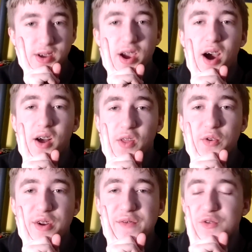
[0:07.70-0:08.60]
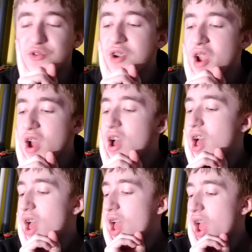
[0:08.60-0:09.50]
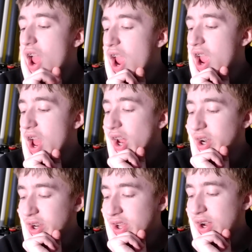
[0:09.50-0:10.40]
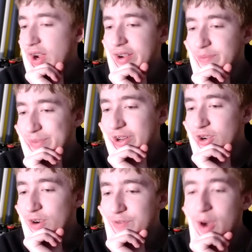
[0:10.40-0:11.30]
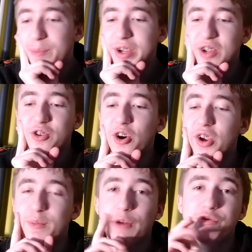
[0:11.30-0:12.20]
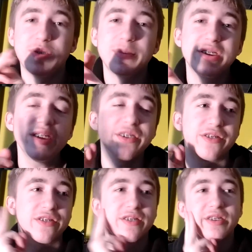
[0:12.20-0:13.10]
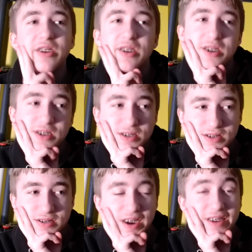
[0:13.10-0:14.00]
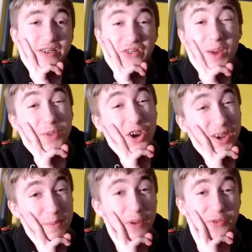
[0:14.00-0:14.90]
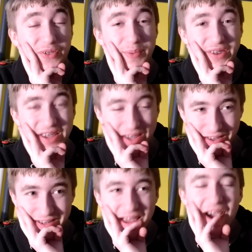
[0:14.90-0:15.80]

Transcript: Yeah, third anniversary. And I'm getting off topic and talking about C B Ts. I need to stop talking about C B Ts.